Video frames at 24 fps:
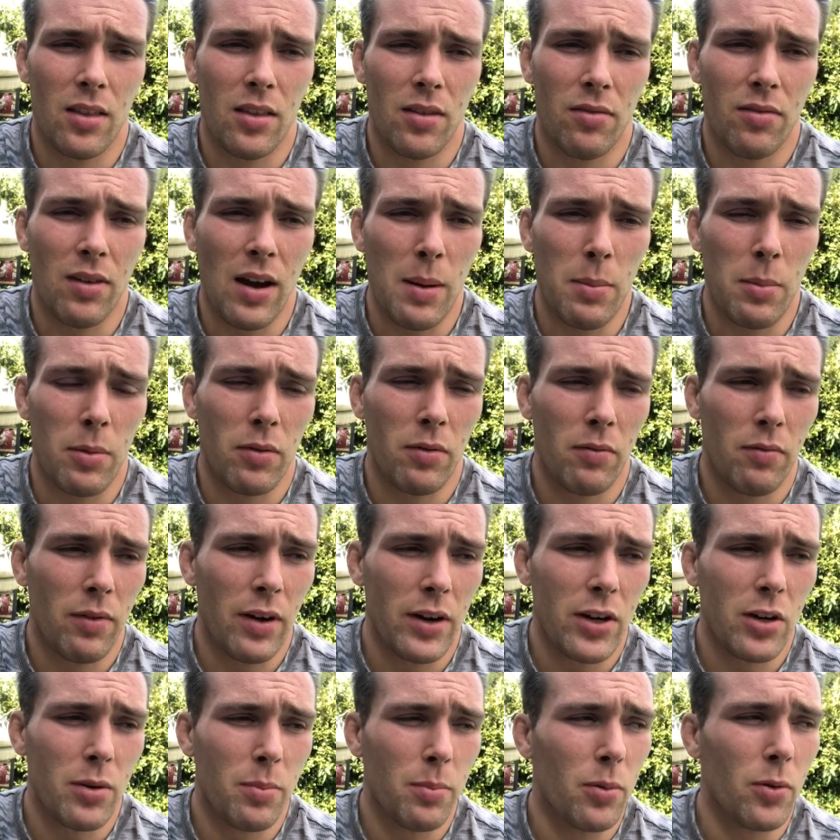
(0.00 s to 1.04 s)
the fiber from
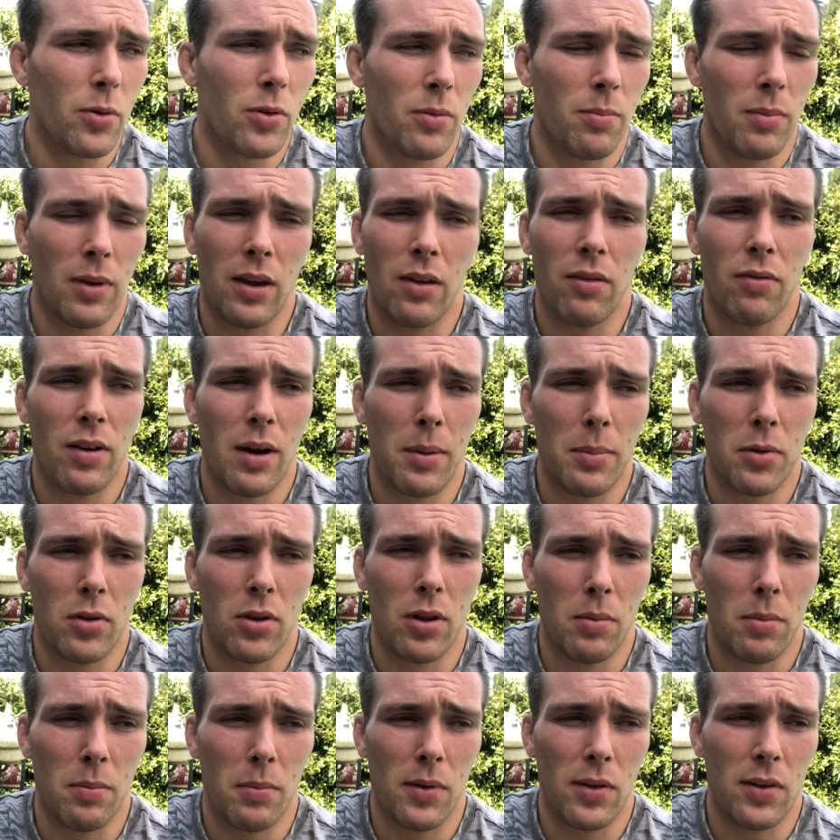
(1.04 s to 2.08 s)
vegetables and making fiber
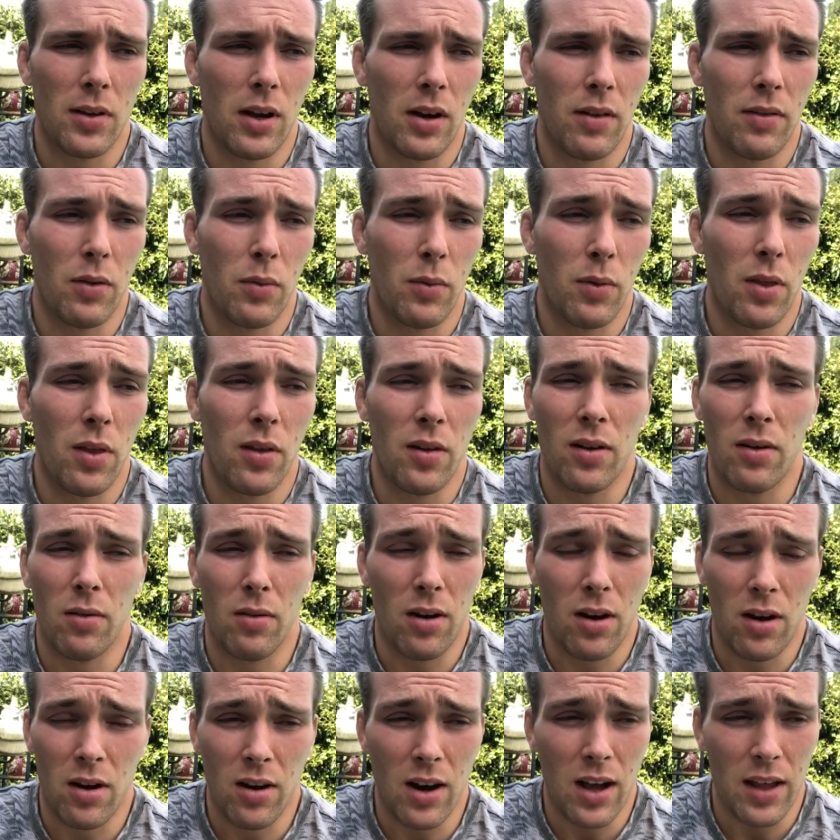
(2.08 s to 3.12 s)
supplements out of it. Whether
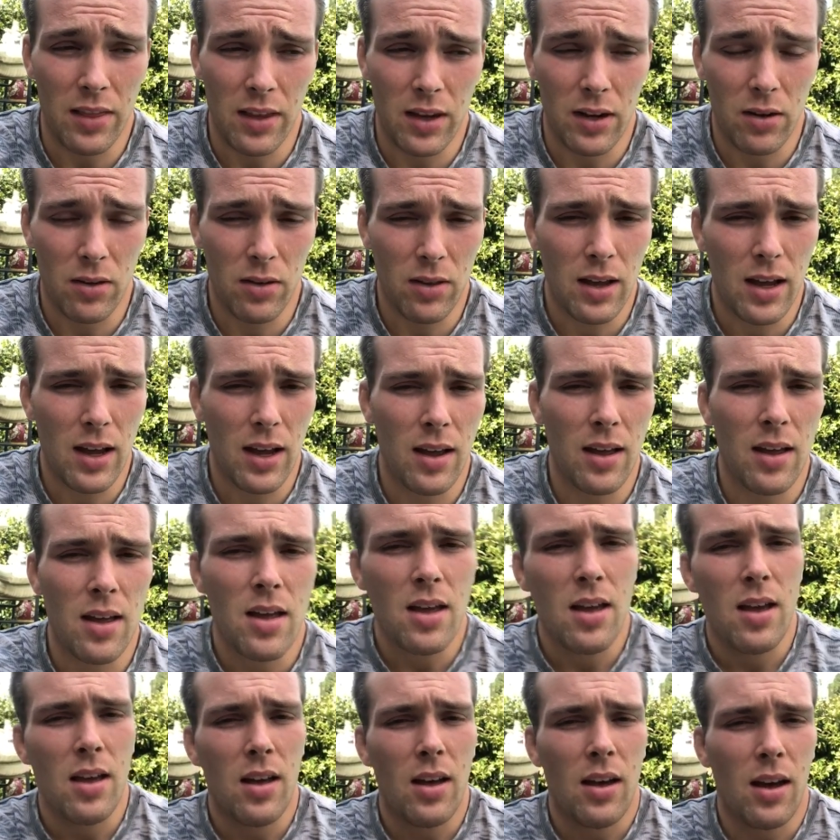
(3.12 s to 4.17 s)
or not they do that,
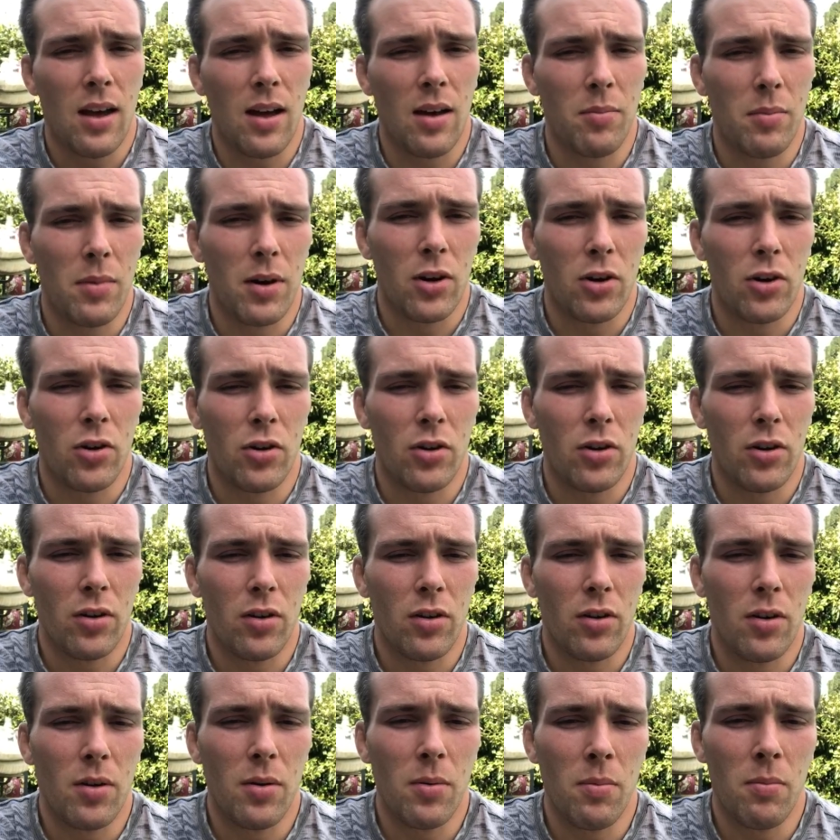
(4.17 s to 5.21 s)
I'm not
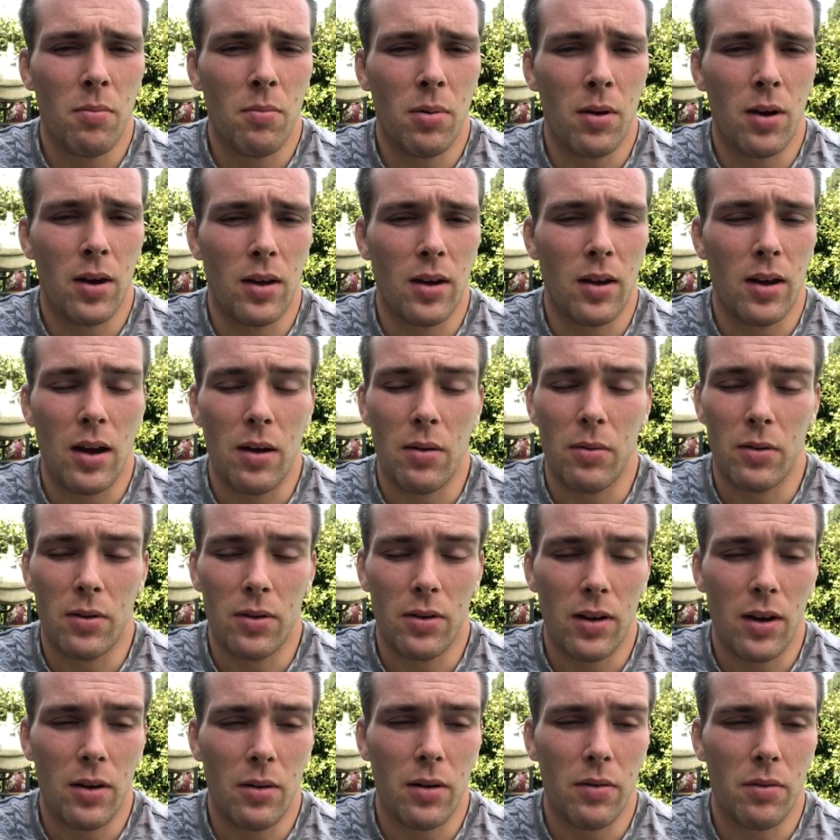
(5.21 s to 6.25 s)
sure, but I would
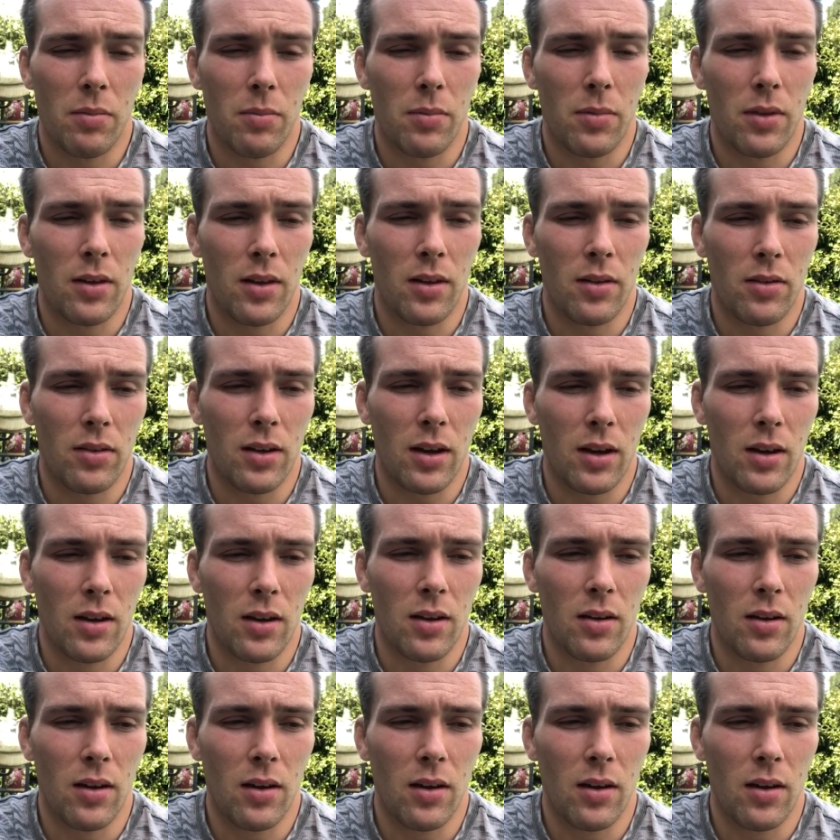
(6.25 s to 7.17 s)
stay away from things like